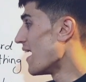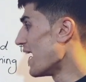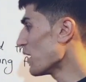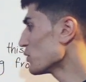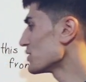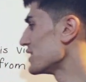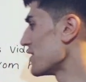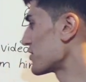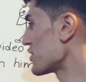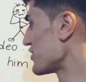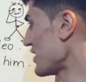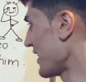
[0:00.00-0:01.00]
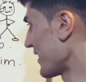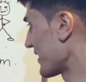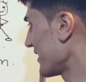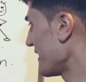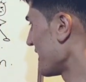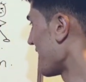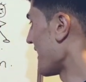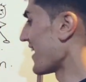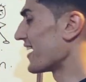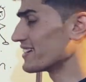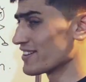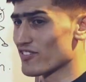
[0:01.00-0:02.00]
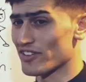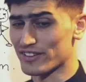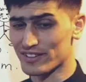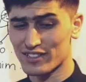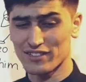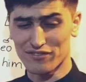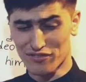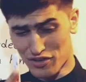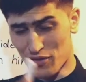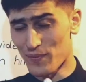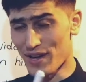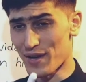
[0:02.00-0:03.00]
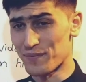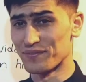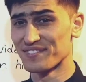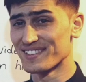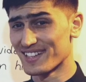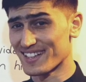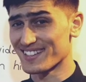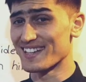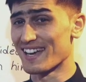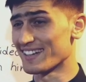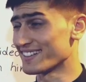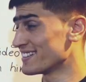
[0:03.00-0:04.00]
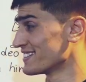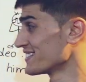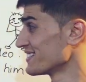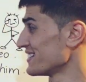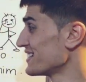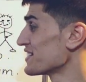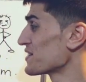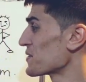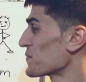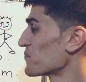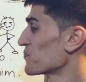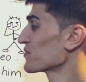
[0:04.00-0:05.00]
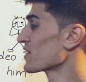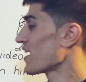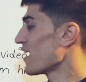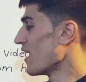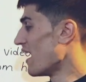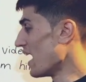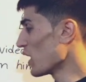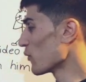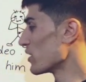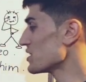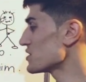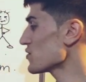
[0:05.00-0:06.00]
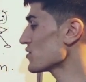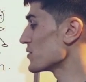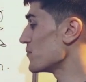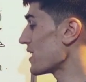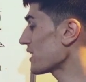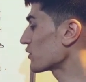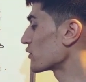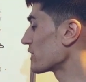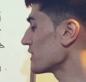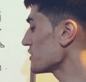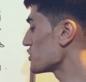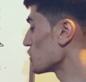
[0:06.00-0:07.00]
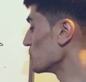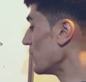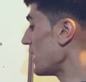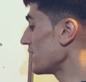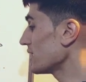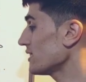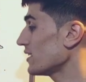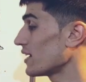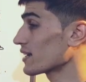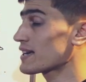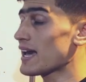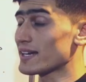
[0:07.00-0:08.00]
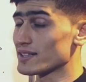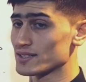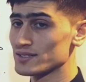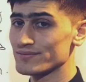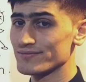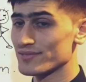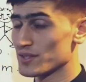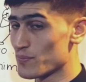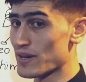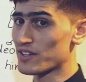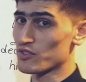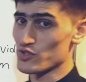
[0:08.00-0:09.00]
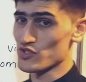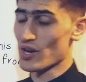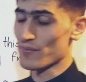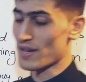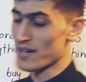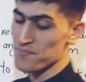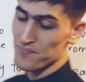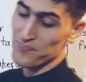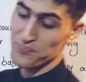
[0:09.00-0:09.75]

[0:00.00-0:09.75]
I would never take anything from him again. I went to the bakery to buy a cake, the bakery shop, yeah?